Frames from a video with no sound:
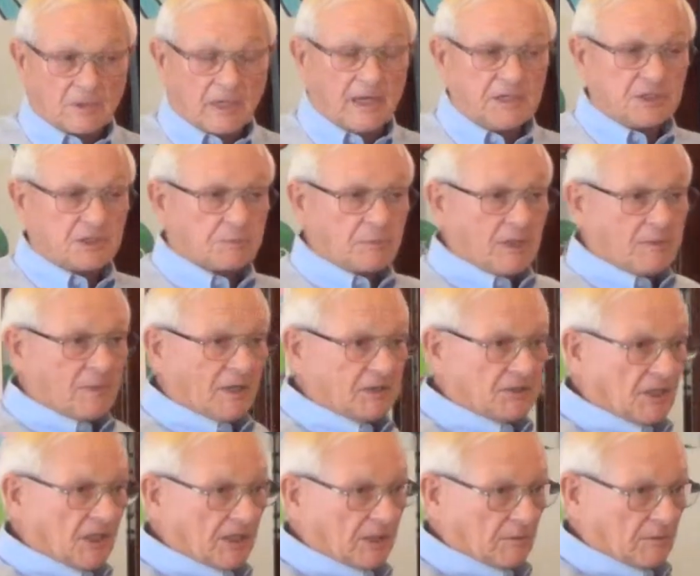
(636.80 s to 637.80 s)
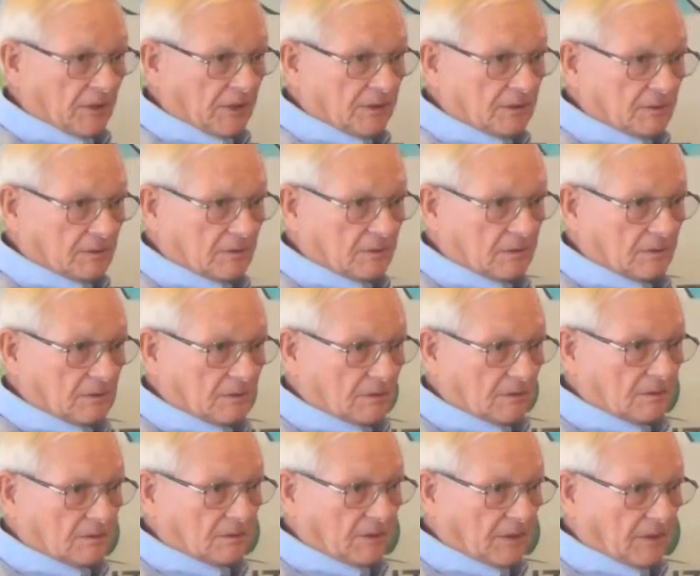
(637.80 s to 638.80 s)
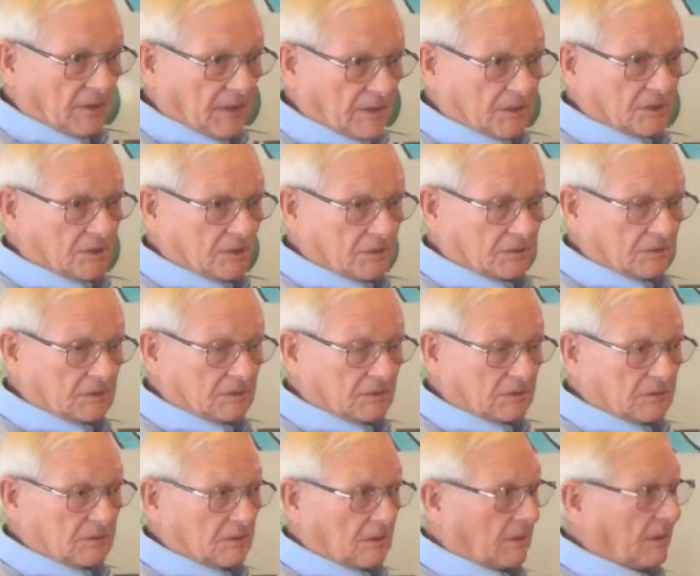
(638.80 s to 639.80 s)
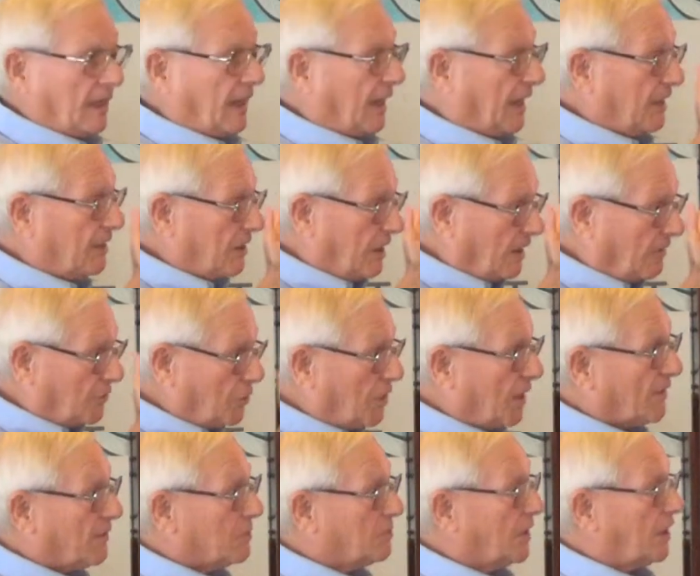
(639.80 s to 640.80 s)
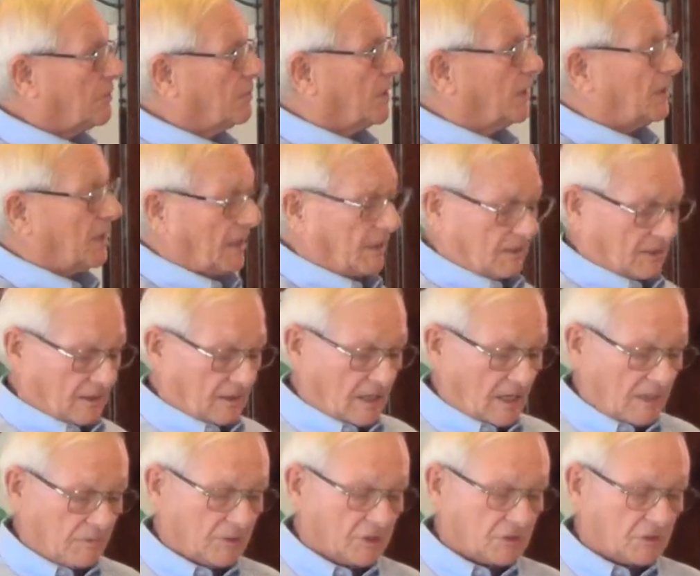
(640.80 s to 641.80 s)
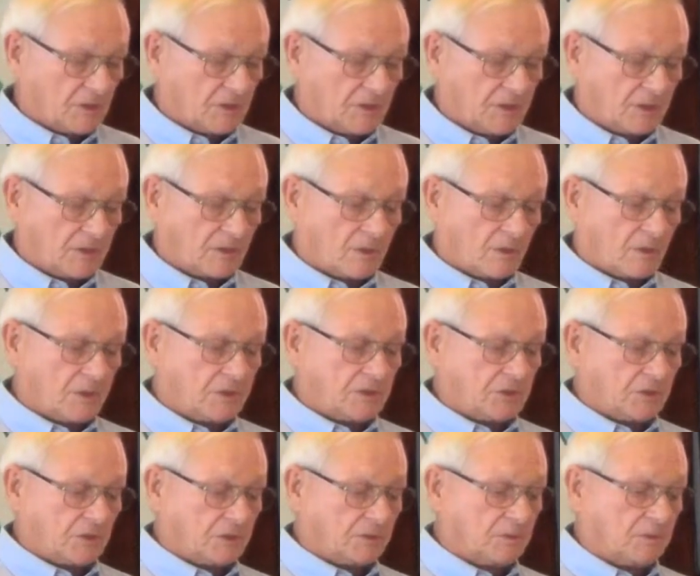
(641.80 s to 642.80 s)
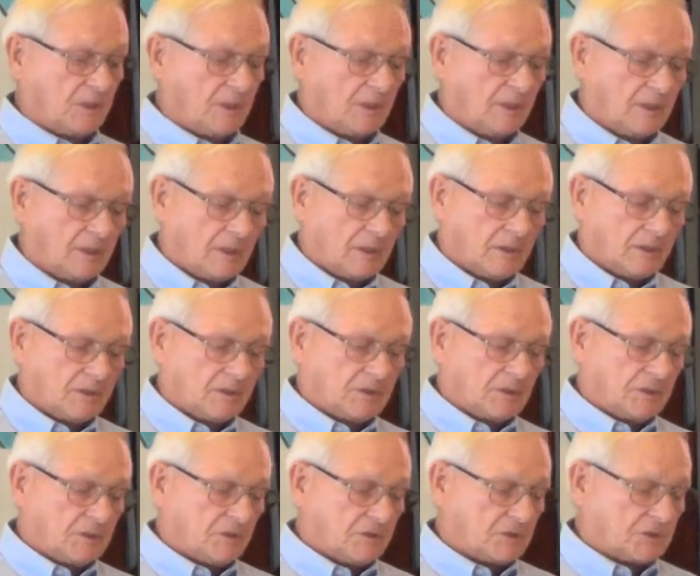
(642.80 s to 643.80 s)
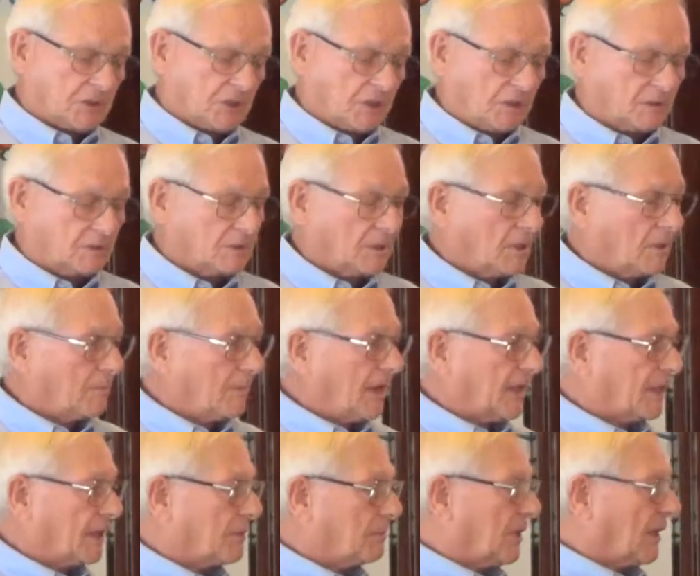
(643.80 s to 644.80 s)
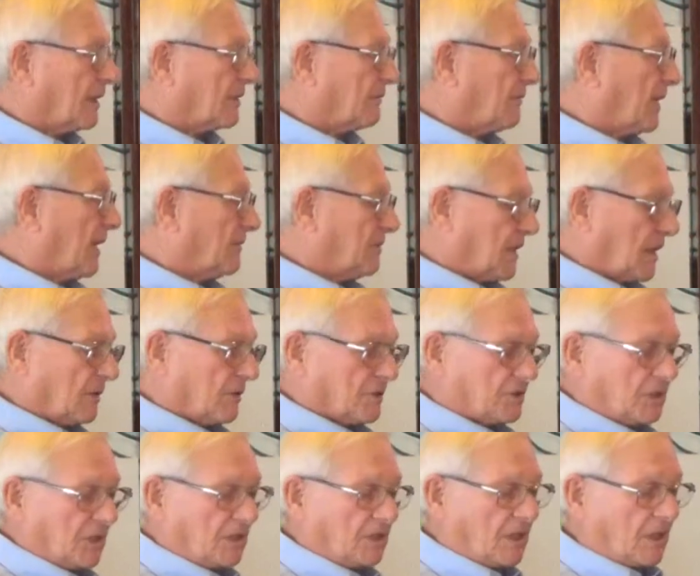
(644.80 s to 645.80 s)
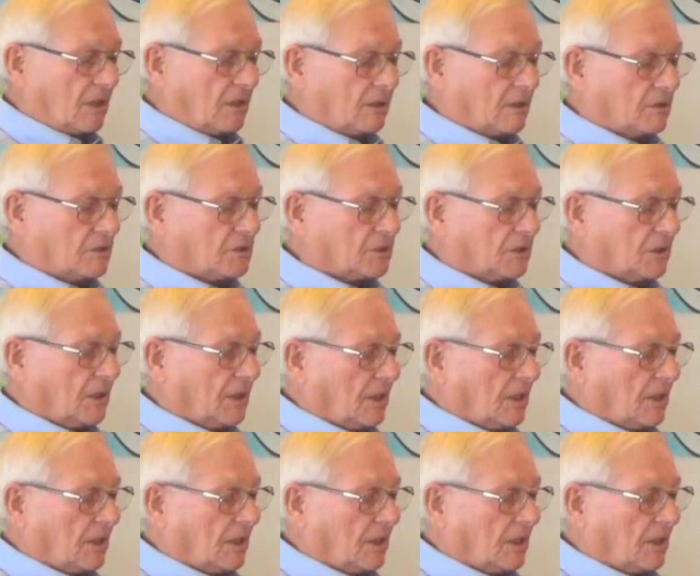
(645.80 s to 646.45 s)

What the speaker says: I just made my second one to this. And if you haven't made one yet, I would certainly encourage you to do so. Make it $1, $5, $10,